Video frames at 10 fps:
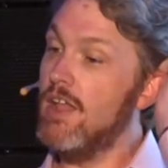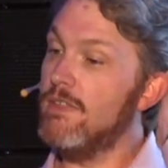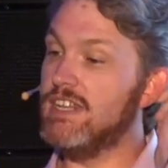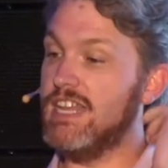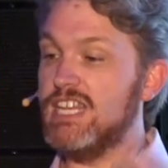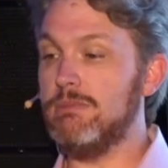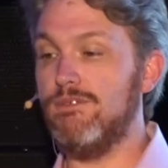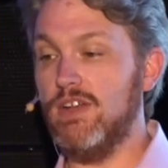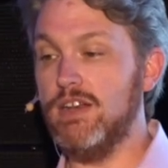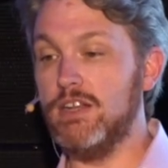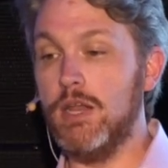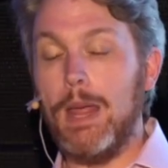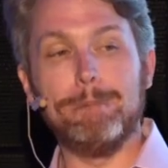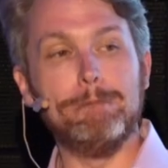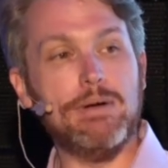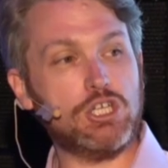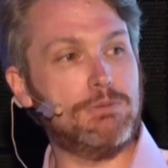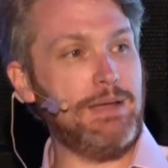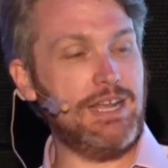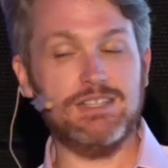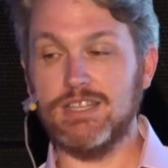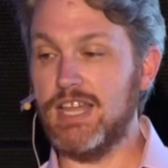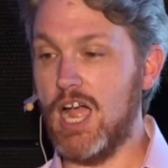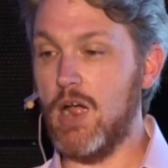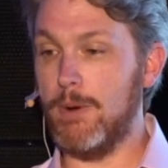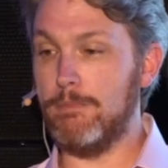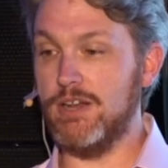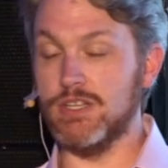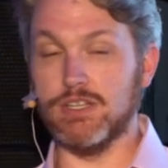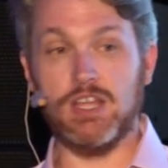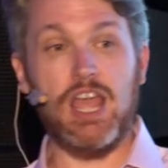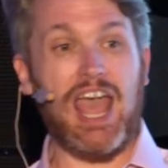that need to be funded much better than they are at present.